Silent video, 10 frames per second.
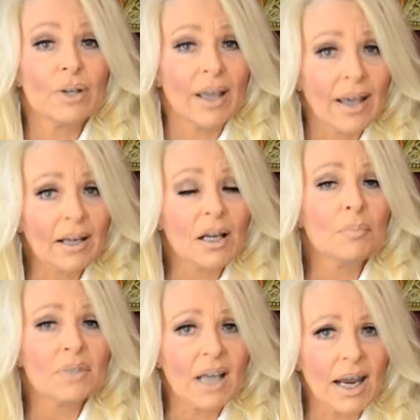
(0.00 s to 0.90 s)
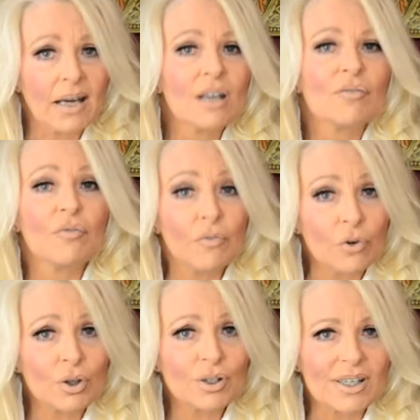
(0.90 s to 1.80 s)
can obtain in
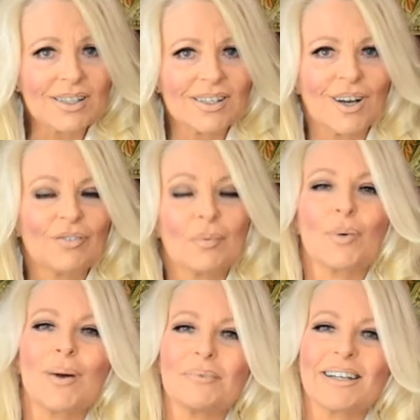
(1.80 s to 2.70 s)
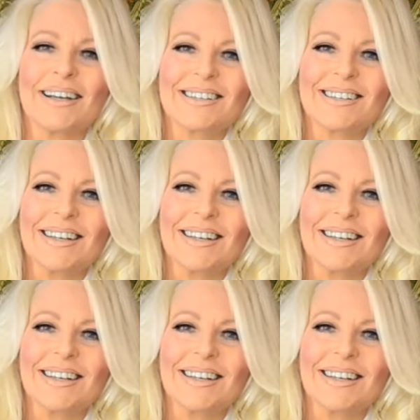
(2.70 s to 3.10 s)
full detail from our website.